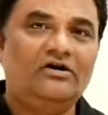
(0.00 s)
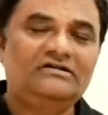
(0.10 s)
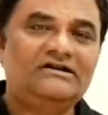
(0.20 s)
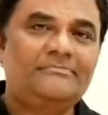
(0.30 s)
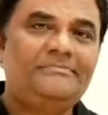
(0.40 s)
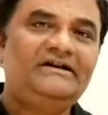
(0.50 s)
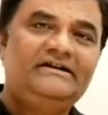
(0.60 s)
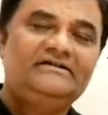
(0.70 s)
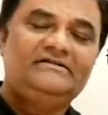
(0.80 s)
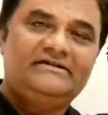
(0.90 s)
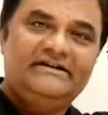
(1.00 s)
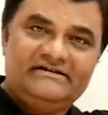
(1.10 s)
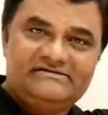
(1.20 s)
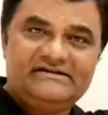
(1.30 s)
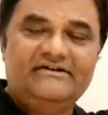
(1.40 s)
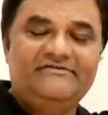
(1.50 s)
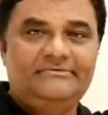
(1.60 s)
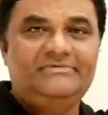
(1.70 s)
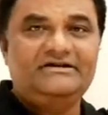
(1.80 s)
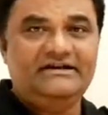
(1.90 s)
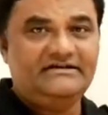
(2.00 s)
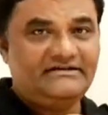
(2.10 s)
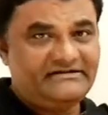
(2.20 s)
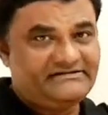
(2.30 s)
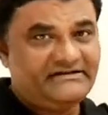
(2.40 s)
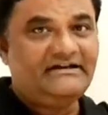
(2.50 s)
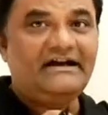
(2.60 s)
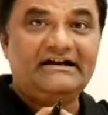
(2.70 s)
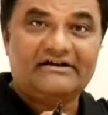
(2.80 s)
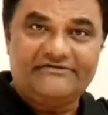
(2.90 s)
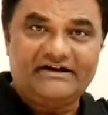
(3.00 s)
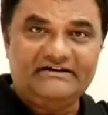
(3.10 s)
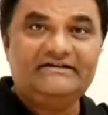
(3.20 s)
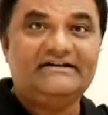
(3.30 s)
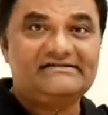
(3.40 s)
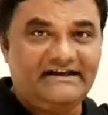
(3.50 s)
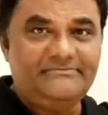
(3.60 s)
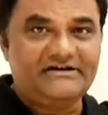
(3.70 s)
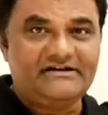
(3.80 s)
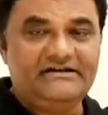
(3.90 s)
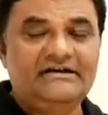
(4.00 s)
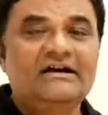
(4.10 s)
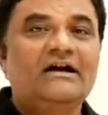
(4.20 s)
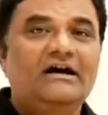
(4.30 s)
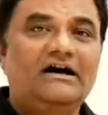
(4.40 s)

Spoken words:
all the built-in things available in this header file, that is library,